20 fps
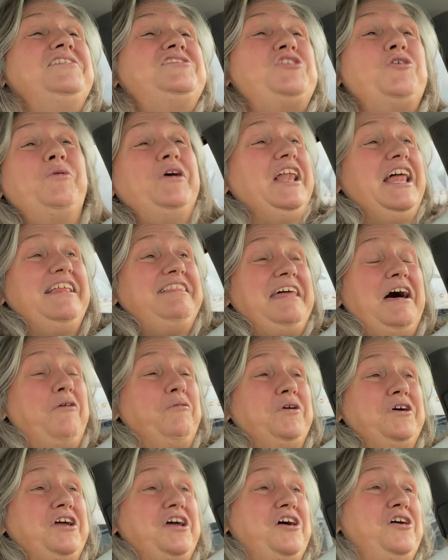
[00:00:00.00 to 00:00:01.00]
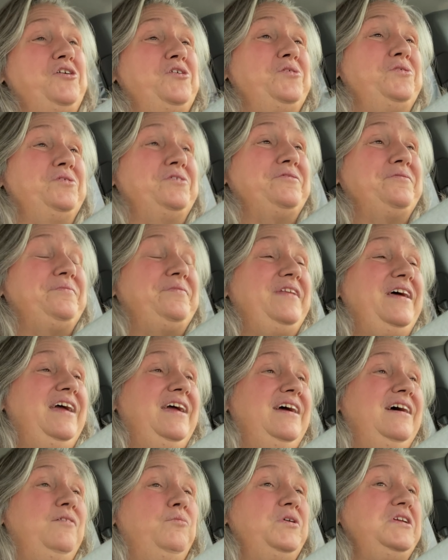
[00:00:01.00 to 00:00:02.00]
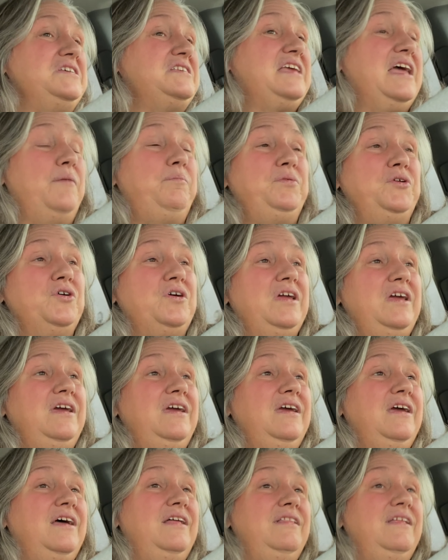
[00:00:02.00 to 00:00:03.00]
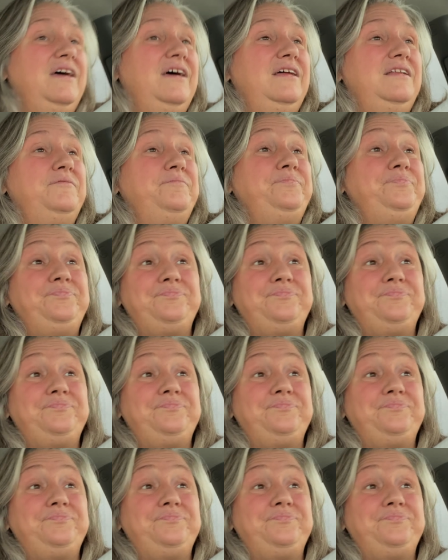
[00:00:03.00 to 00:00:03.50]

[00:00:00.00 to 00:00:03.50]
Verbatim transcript: so we let that one go and we just kept looking. And then